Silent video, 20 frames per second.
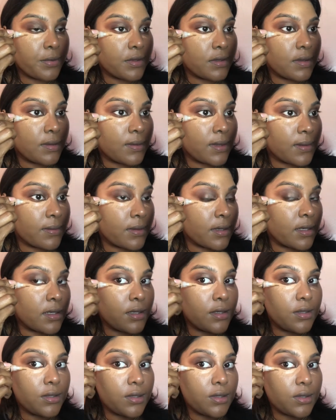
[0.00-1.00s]
So what I'm
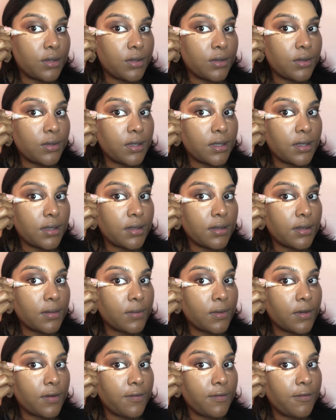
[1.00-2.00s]
gonna do is
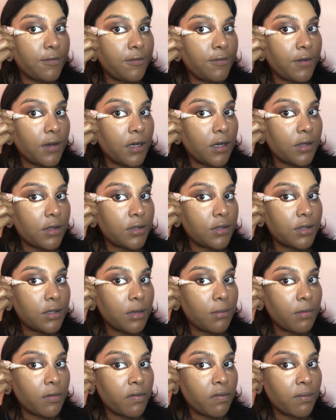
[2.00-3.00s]
I'm gonna follow the
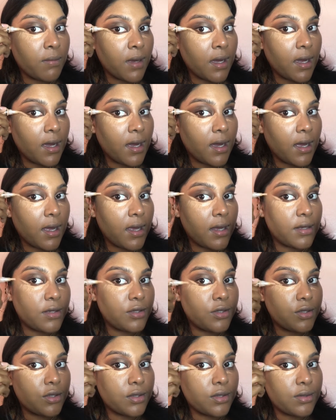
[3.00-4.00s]
shape of my eye and
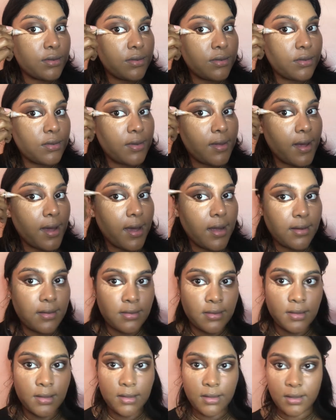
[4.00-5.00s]
just do that.
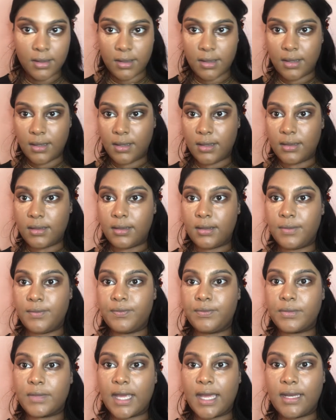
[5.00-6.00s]

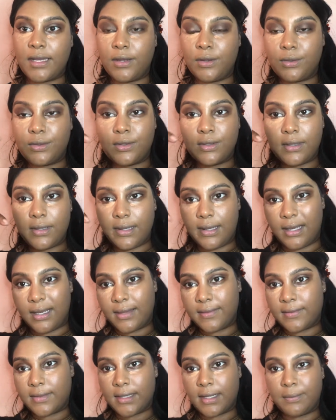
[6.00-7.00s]
And it also
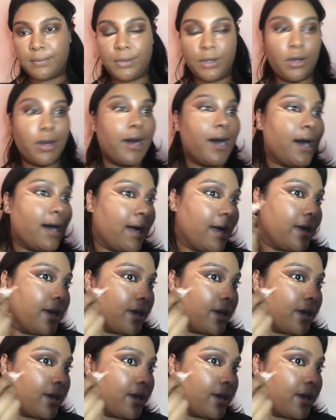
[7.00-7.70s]
lifts up your eye.